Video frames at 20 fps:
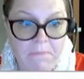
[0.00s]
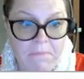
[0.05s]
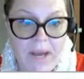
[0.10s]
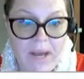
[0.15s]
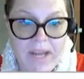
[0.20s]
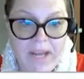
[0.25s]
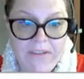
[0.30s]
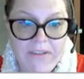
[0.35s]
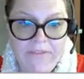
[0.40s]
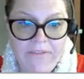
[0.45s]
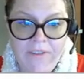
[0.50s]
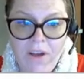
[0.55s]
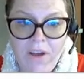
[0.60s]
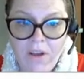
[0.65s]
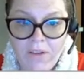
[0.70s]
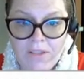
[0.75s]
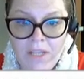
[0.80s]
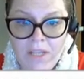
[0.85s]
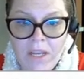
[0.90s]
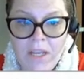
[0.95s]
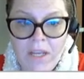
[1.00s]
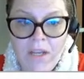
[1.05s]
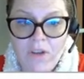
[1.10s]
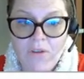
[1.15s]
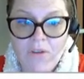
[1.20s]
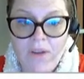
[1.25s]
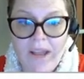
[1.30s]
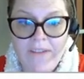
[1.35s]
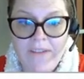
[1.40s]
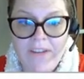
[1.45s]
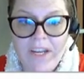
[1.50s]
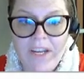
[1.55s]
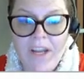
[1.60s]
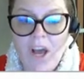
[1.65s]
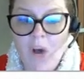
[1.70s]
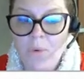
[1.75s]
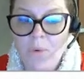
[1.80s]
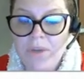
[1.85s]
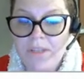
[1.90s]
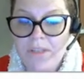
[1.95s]
By default, gravity
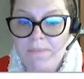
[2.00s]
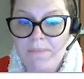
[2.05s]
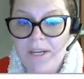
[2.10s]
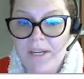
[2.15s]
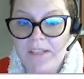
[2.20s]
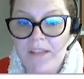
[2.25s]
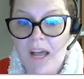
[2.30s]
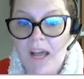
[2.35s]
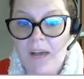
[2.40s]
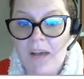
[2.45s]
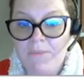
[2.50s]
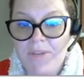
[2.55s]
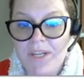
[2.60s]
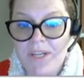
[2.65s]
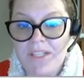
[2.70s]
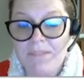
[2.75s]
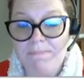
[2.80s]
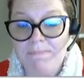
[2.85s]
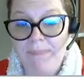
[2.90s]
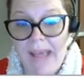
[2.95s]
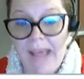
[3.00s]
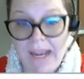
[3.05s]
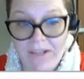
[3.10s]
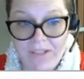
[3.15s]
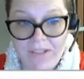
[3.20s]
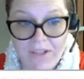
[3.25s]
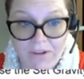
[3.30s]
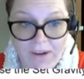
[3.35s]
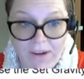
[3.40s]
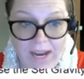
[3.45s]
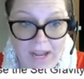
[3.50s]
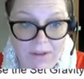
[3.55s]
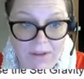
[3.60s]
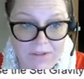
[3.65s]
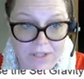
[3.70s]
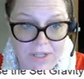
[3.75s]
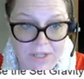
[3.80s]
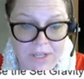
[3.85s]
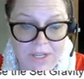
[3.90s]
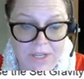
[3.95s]
always brings objects back to the
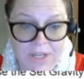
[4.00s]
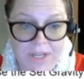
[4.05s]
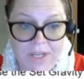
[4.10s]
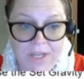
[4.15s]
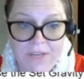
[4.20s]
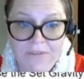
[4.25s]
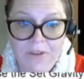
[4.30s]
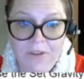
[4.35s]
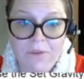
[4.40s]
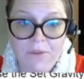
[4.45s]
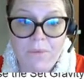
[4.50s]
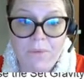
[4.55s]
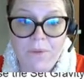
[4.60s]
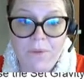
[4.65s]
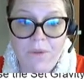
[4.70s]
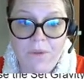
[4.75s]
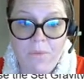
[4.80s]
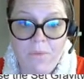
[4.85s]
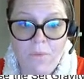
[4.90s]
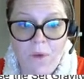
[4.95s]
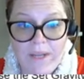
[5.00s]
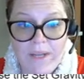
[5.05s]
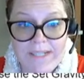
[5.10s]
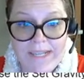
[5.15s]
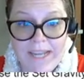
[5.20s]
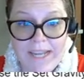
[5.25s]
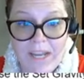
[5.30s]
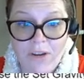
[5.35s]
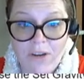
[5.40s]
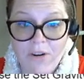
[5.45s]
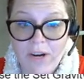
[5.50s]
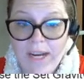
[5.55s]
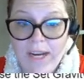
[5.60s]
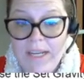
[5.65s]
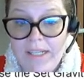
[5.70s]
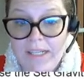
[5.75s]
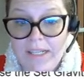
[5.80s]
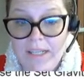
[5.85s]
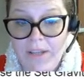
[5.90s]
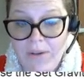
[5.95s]
ground. If you really want to get
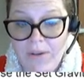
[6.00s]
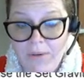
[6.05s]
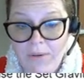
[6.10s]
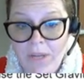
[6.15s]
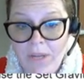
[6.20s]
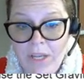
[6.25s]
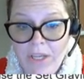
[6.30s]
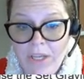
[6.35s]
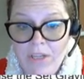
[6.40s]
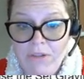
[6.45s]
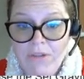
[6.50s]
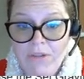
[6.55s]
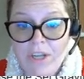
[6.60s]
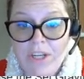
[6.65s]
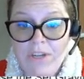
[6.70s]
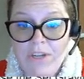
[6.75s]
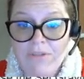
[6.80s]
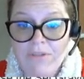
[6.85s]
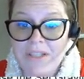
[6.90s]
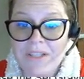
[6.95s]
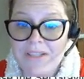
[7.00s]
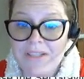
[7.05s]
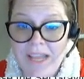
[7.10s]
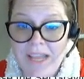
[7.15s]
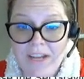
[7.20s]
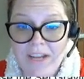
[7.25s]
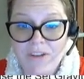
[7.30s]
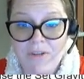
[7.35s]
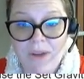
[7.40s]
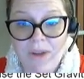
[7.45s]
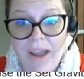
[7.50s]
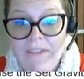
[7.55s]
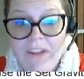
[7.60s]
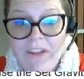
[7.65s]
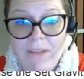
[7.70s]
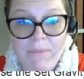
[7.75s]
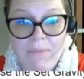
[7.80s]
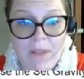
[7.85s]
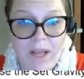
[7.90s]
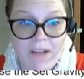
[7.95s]
crazy, though, you can use the set
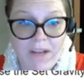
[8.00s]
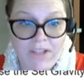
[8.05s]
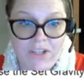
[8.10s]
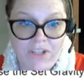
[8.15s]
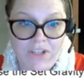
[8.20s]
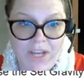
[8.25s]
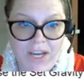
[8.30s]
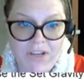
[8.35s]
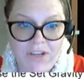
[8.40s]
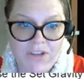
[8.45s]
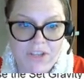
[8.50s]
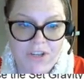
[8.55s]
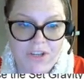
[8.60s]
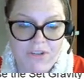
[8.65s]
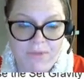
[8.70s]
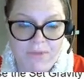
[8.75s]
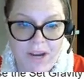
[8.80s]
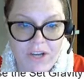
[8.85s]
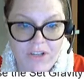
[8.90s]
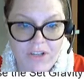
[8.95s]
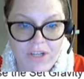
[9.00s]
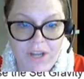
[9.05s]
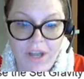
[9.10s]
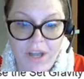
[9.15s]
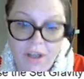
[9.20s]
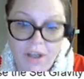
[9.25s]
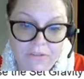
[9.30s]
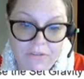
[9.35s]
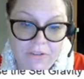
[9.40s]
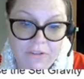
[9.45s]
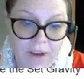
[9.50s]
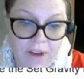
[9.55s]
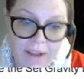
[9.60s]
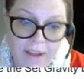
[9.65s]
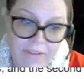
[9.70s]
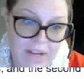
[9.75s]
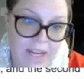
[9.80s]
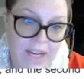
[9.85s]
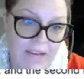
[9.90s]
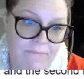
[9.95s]
gravity block to change the direction of
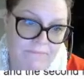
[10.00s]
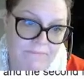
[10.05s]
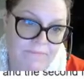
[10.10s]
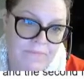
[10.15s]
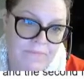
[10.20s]
gravity.